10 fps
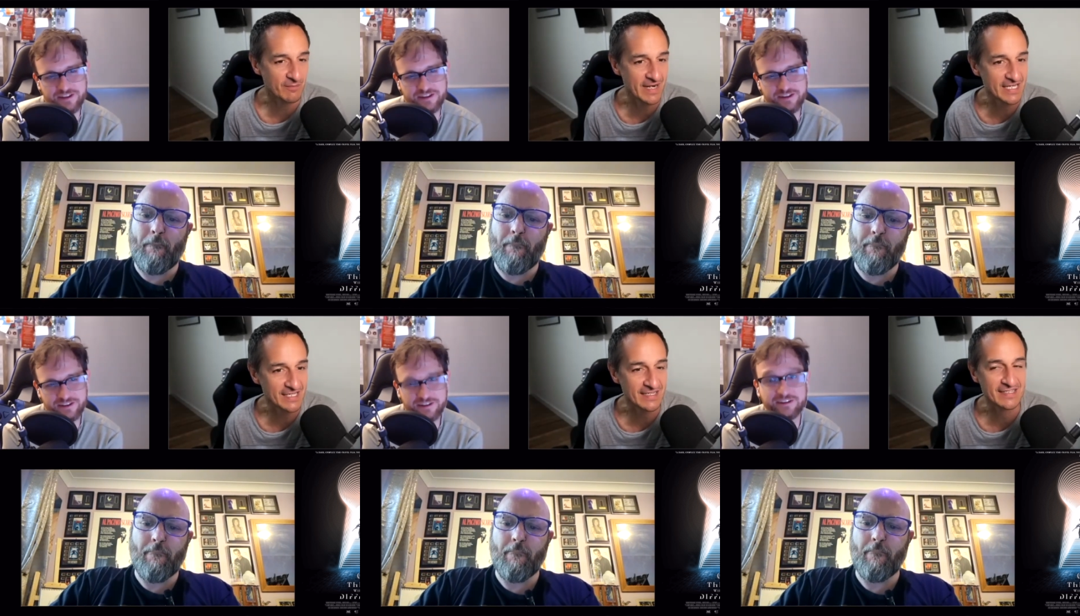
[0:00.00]
Speaker 1: many
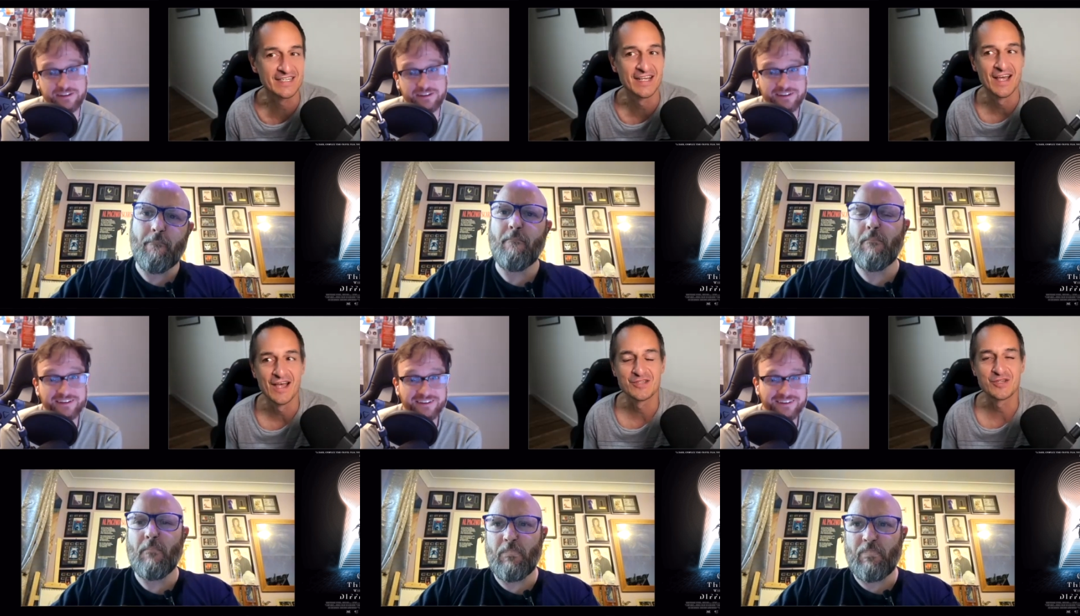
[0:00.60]
years.
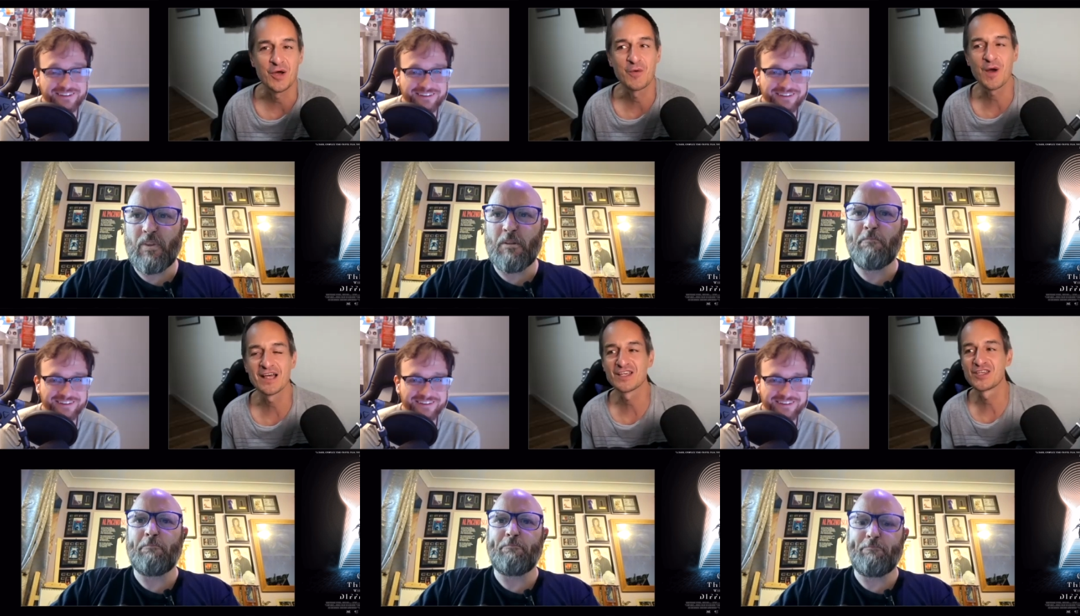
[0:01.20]
So I'm
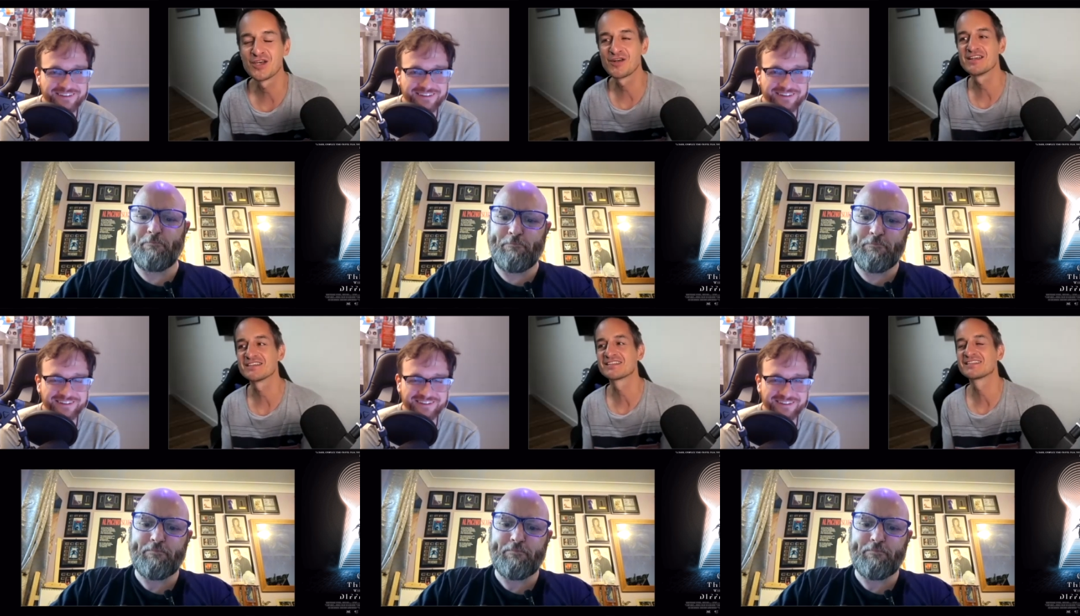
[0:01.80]
quite
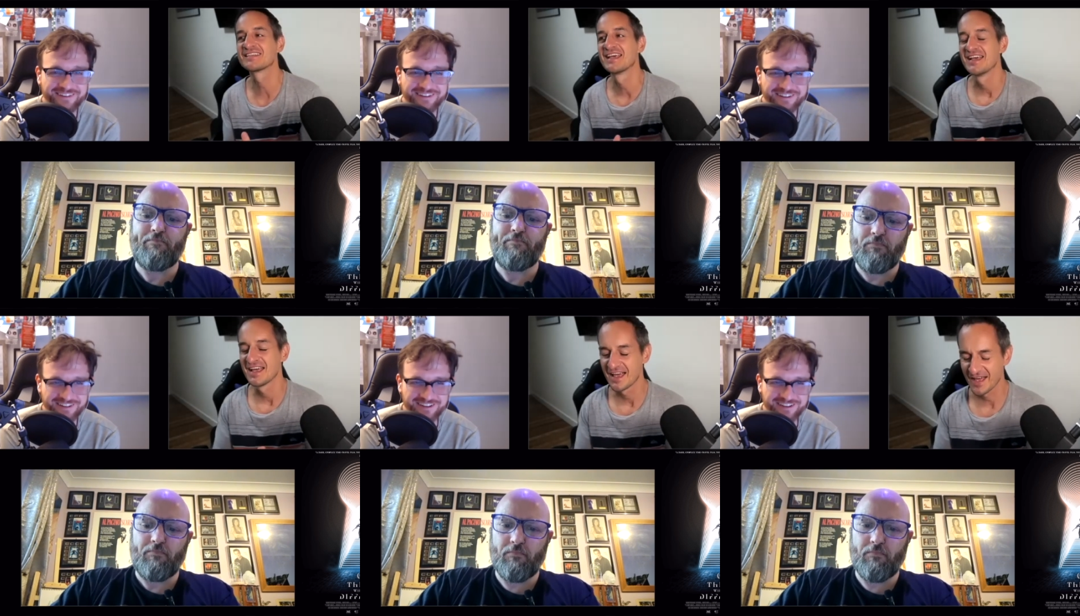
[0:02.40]
curious
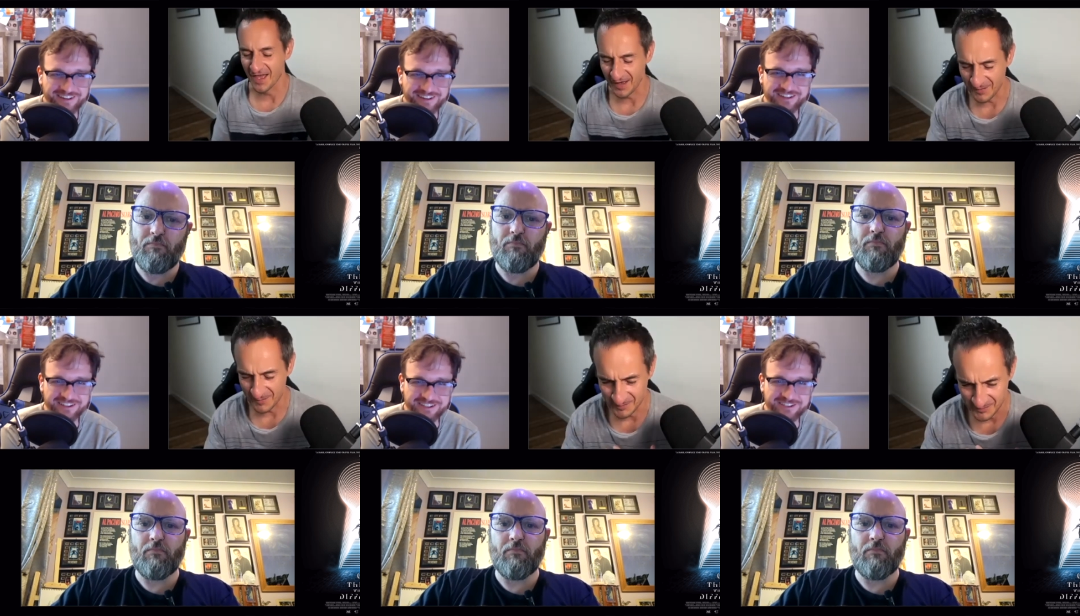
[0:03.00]

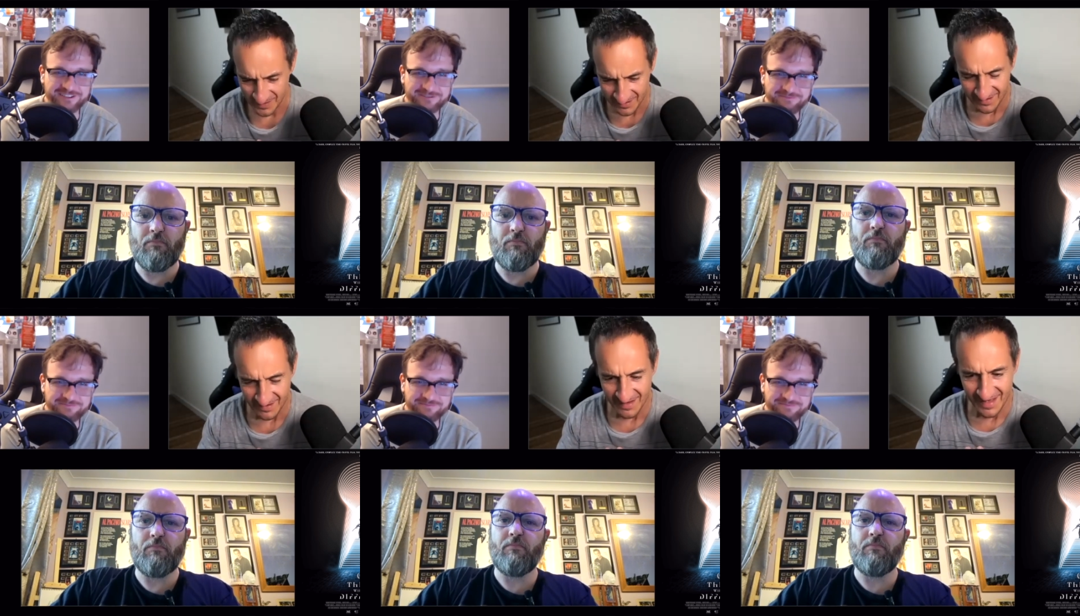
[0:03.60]
um,
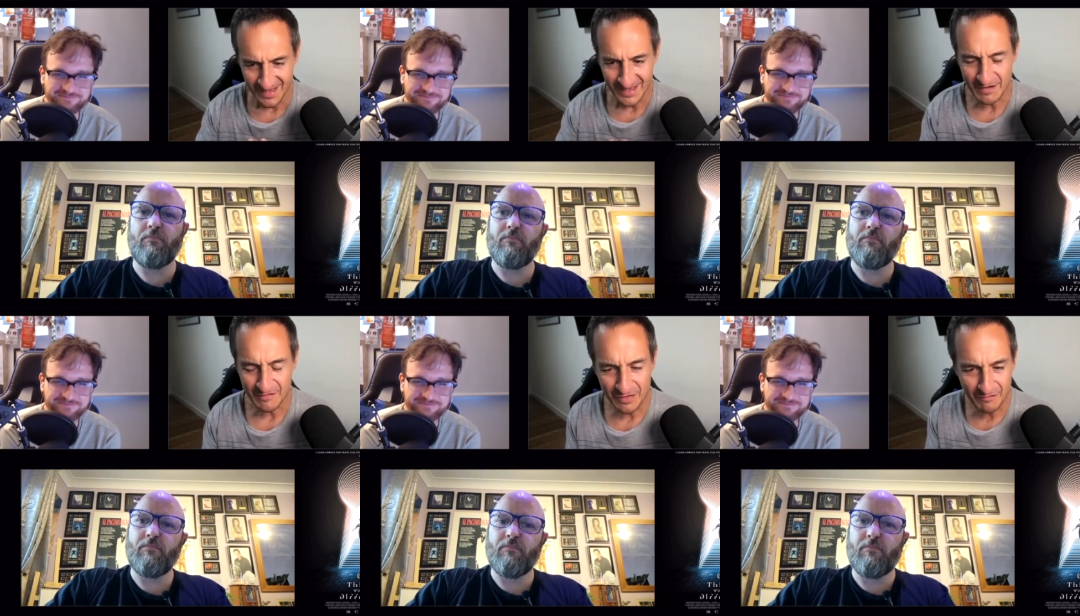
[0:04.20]

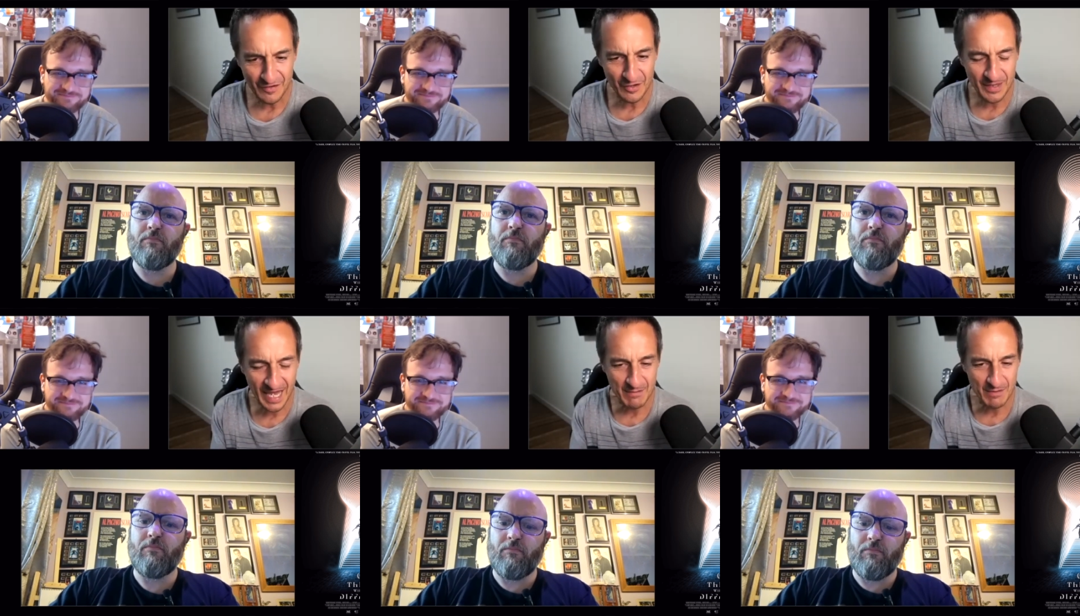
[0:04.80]
if the film
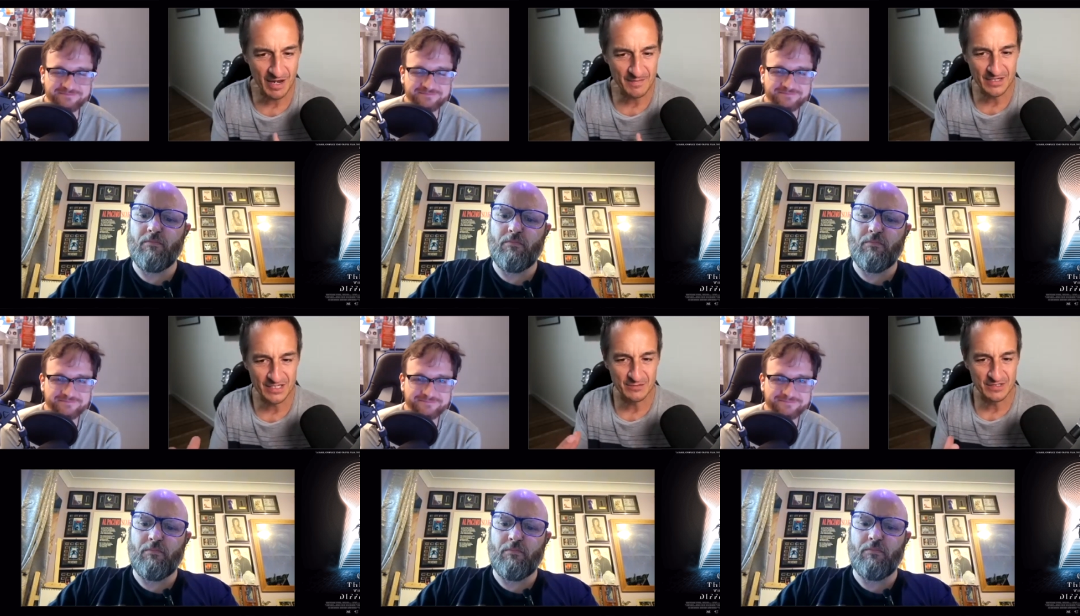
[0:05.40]
came about
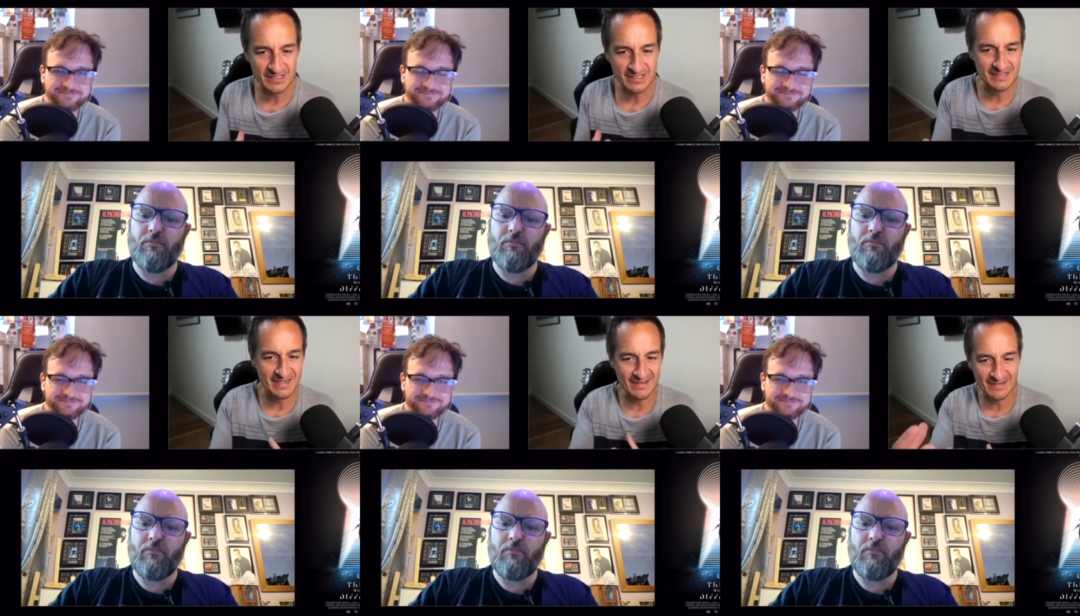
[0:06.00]
because it was
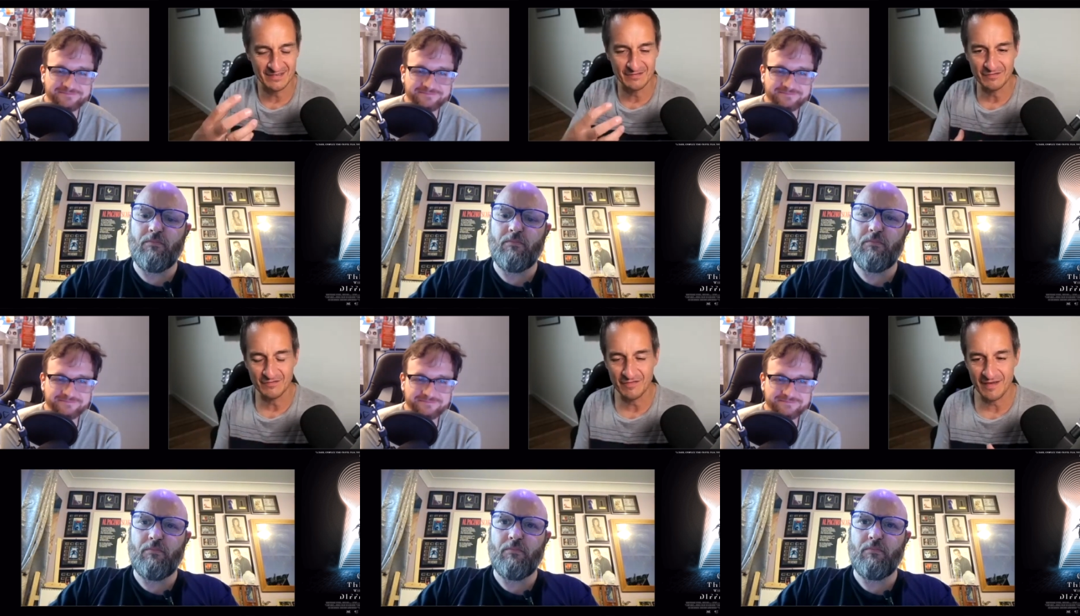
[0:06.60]

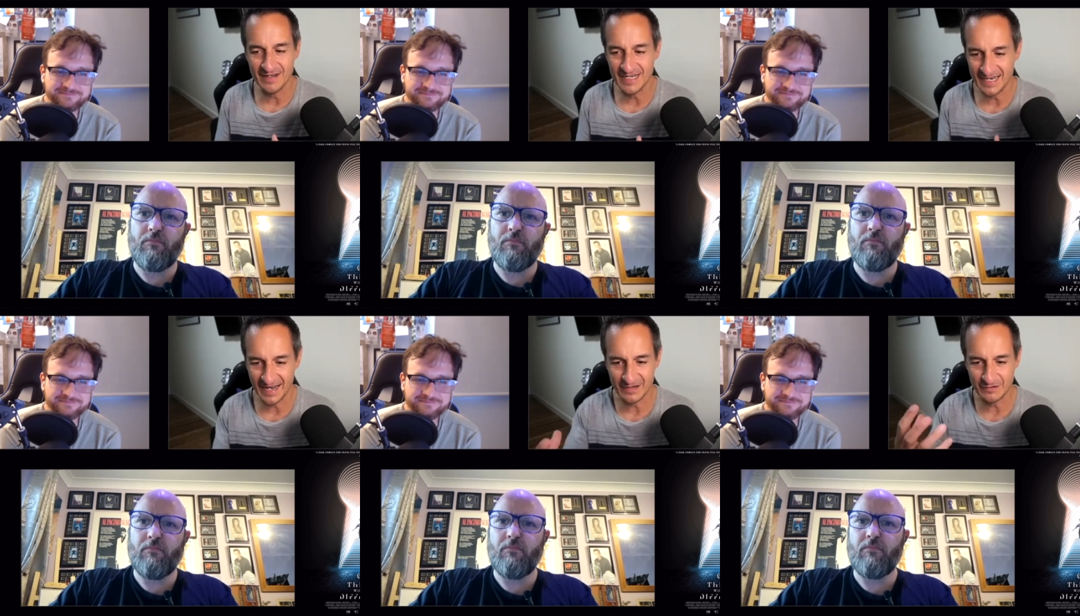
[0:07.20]
very
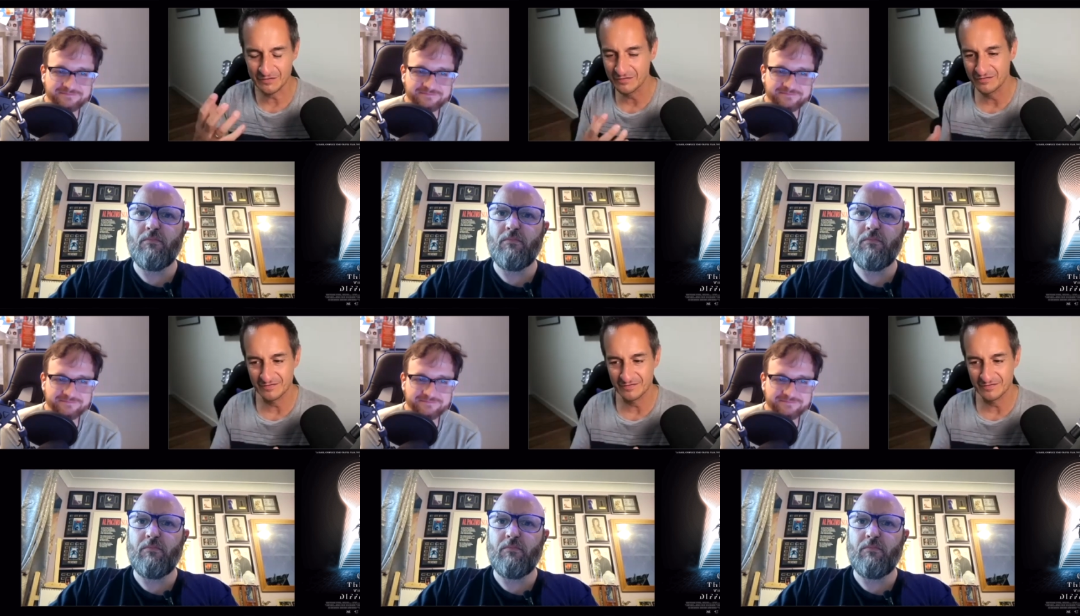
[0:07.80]
kind of